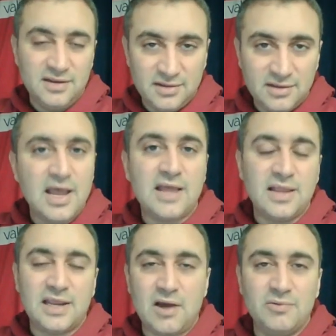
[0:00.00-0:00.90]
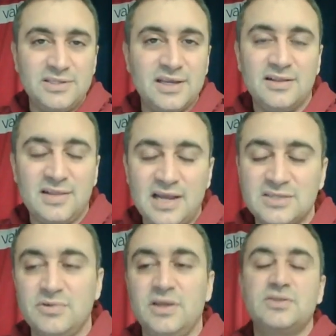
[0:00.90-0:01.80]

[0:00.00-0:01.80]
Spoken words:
not like how we did it last week.